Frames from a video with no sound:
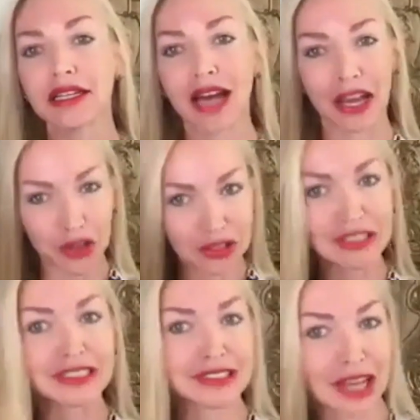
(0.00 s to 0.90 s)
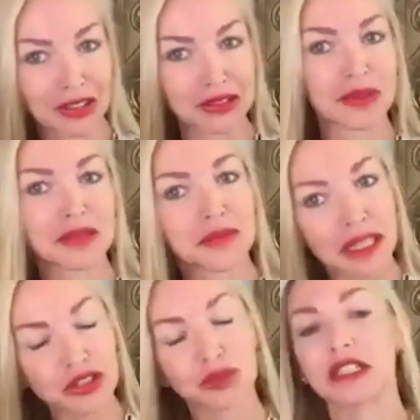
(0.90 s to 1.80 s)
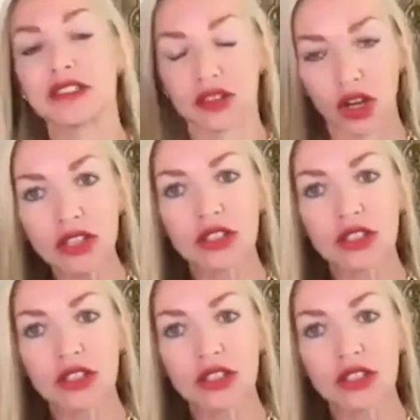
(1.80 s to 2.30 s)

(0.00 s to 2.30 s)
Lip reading: I know that it sounds a bit much, but it's not.